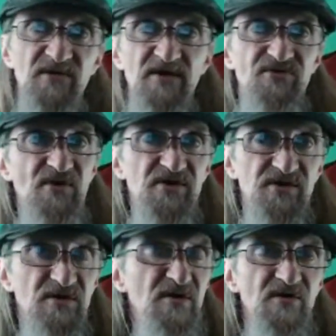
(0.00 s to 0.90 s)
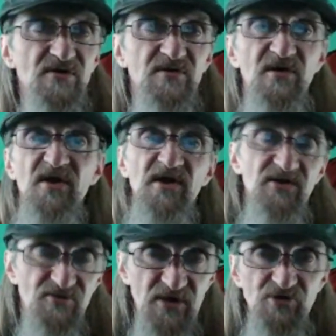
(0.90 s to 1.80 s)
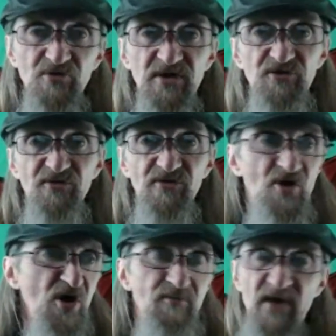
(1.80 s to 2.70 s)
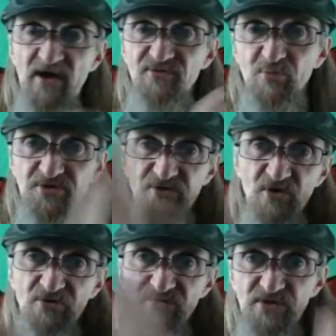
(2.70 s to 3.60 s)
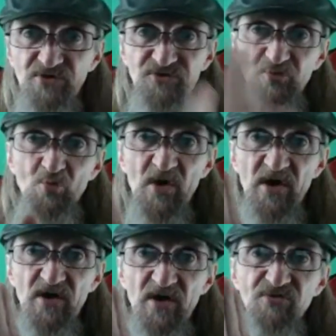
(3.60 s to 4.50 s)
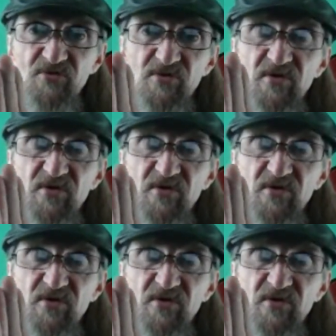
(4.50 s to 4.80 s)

that second hill. And then you get to the car path, which goes east and west.